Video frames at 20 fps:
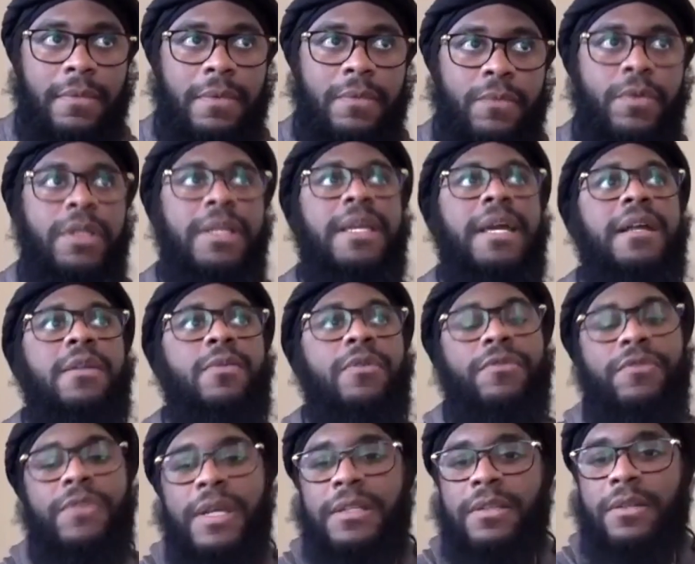really kind of
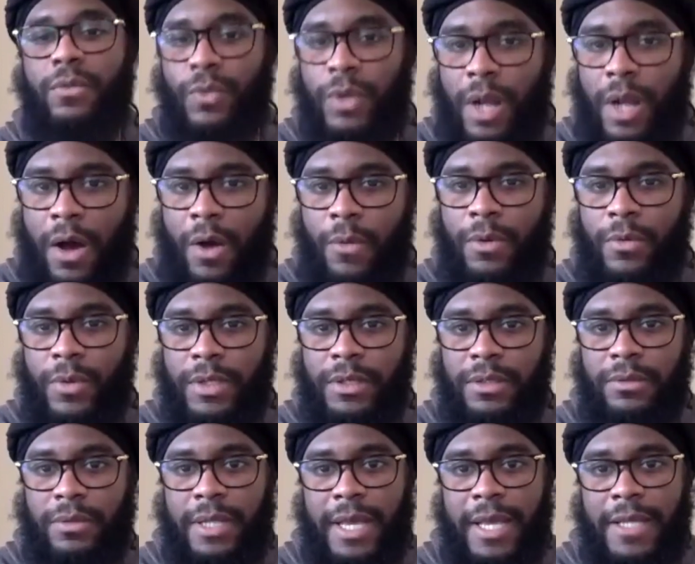reflect on what all we went
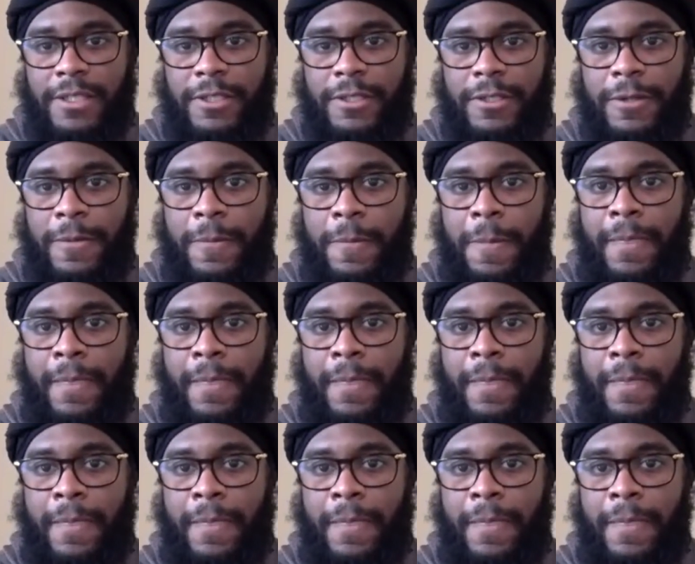through last year